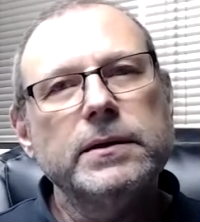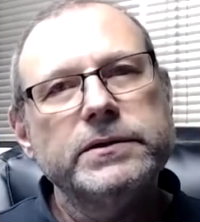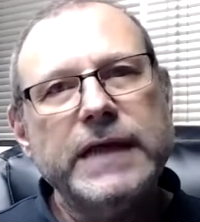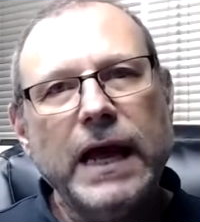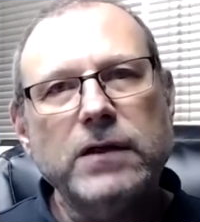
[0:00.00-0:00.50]

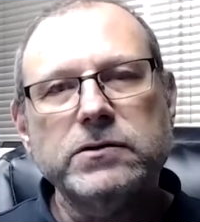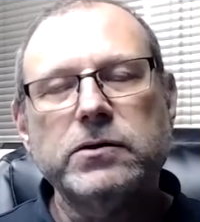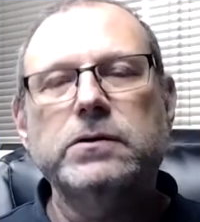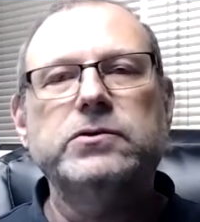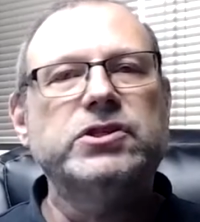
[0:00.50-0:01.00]

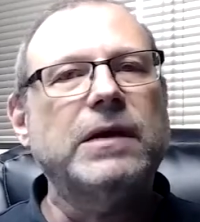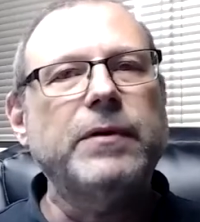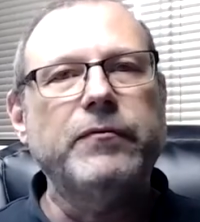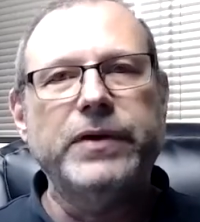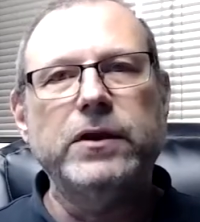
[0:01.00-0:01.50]
downturns. Some
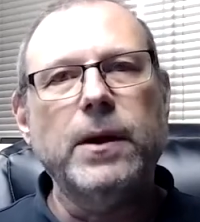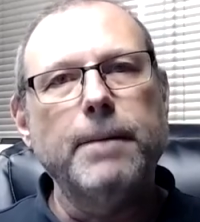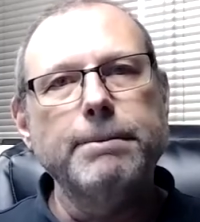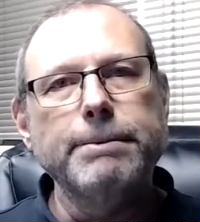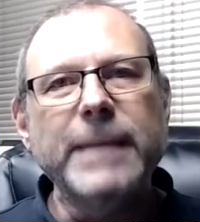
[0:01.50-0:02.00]
have been
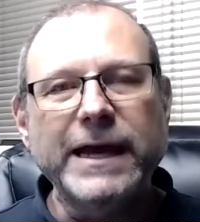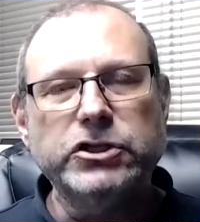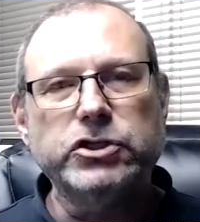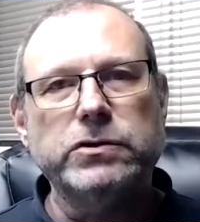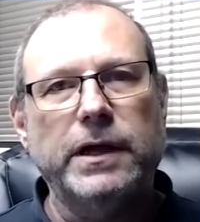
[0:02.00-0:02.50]

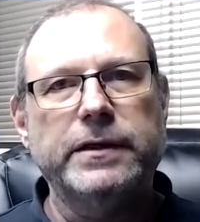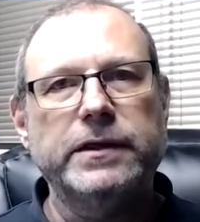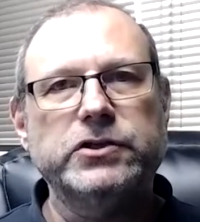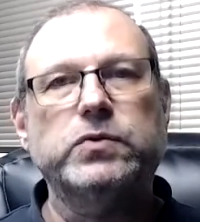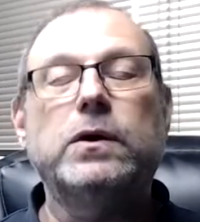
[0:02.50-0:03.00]
major, like
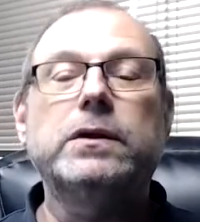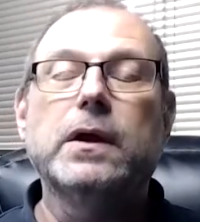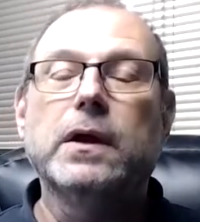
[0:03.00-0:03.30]
this one.